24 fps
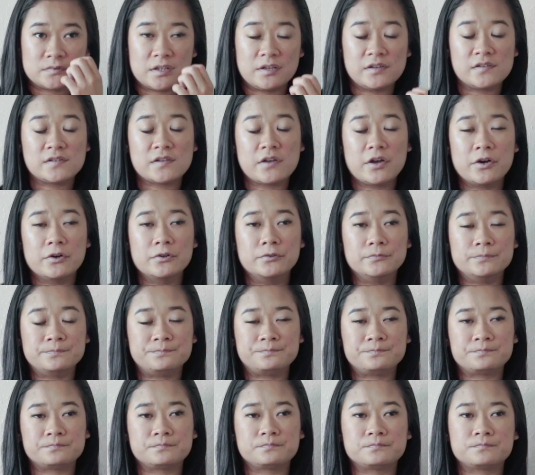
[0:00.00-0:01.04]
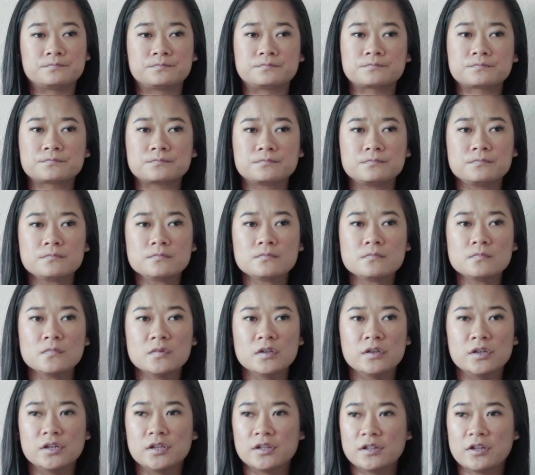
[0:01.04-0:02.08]
So
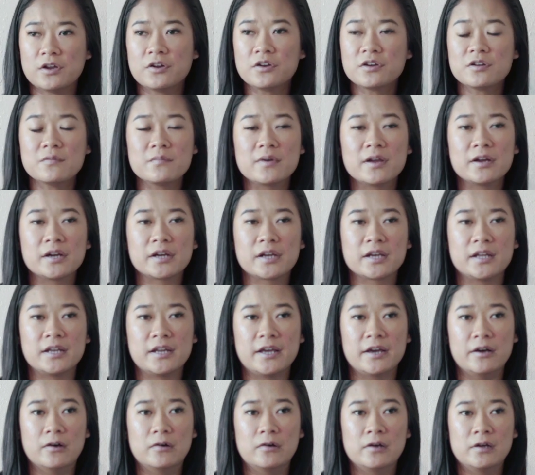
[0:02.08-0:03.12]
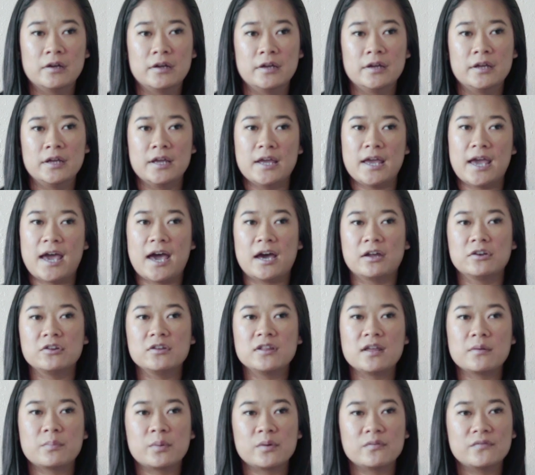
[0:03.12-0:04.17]
they're in America now. How do
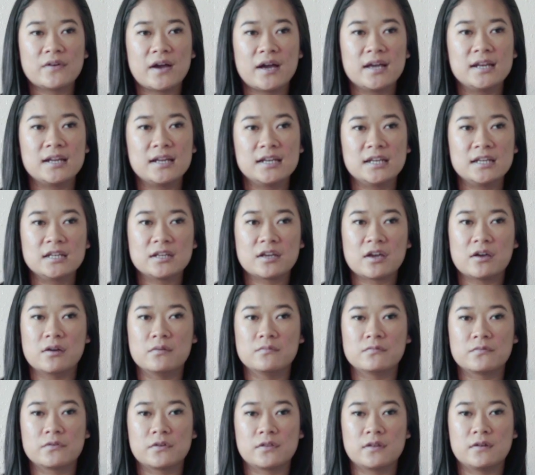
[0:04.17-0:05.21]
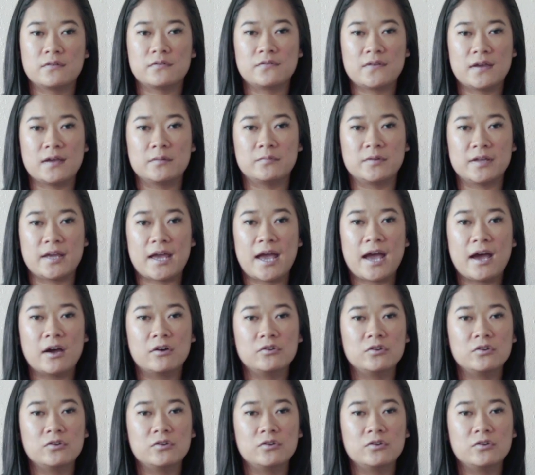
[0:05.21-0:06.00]
they provide an income for their family?